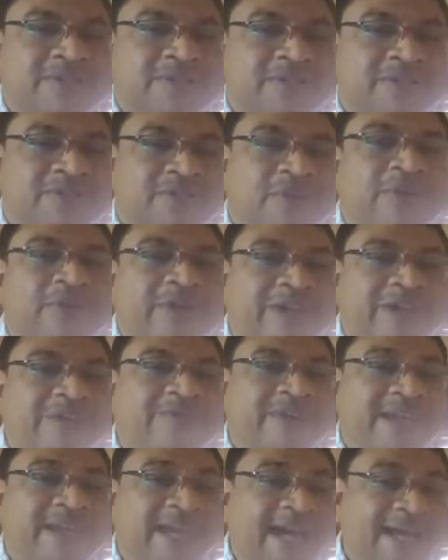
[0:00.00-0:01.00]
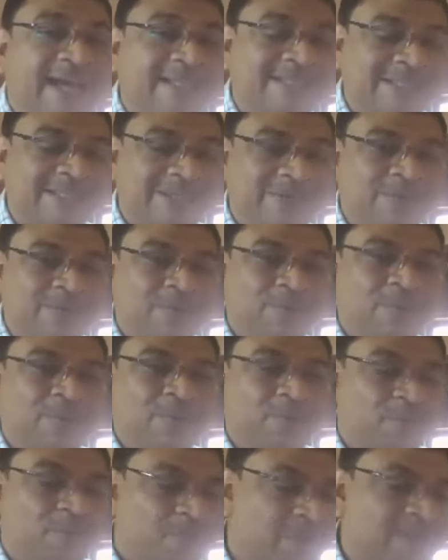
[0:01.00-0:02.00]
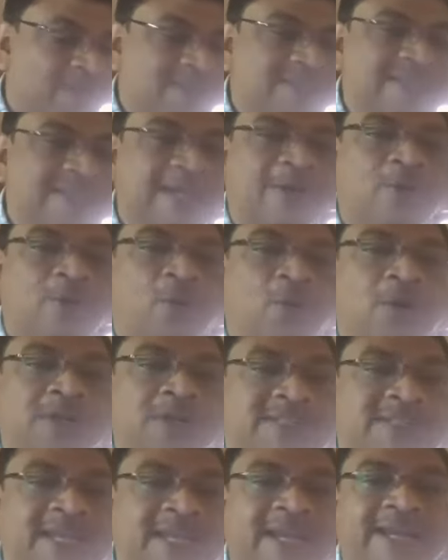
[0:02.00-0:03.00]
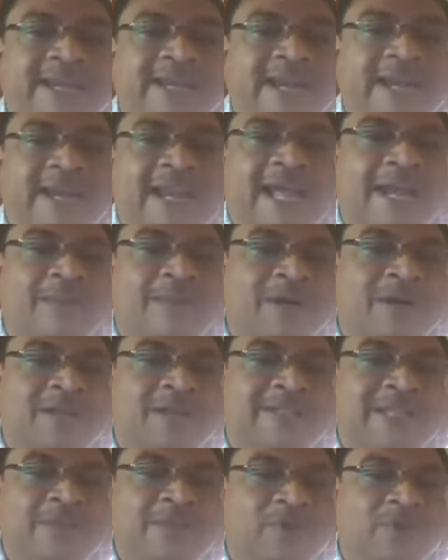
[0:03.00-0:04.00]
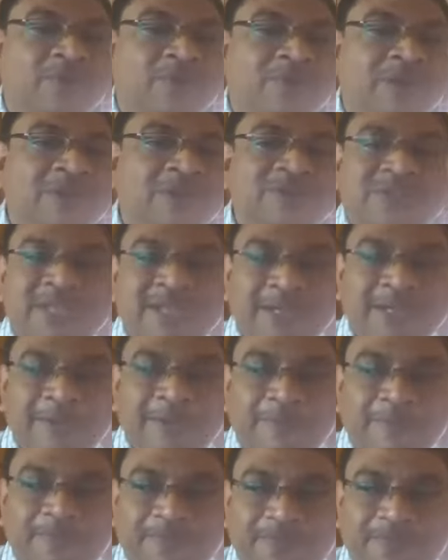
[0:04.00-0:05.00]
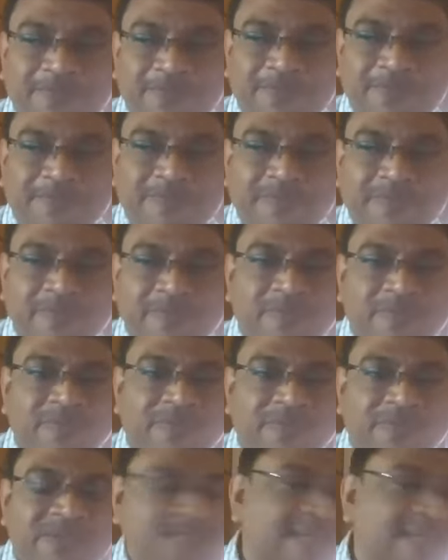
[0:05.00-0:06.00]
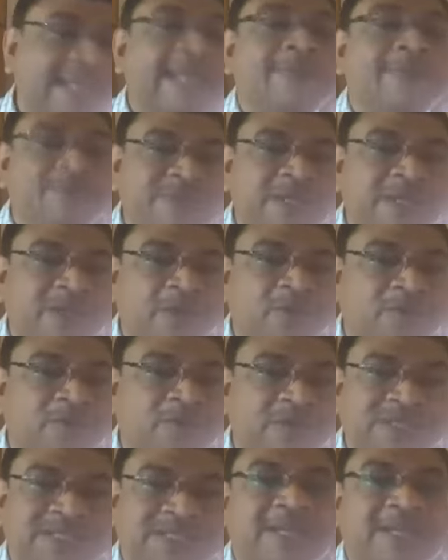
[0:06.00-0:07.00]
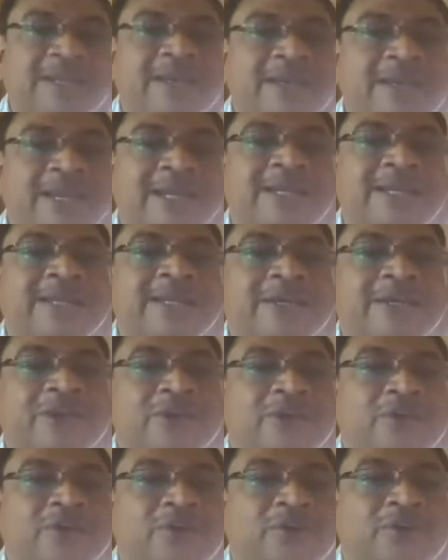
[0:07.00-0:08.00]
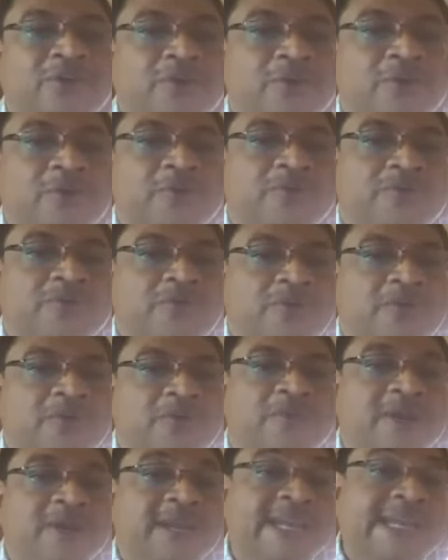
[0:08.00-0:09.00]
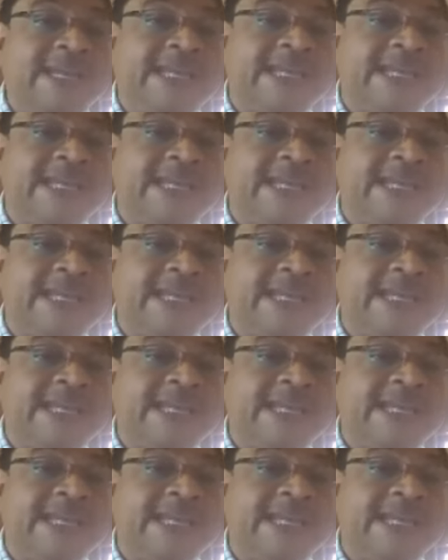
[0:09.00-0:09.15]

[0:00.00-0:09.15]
So if I ask you, what is the gold standard landmark, then what will you say? This is an MCQ question, right? For NEET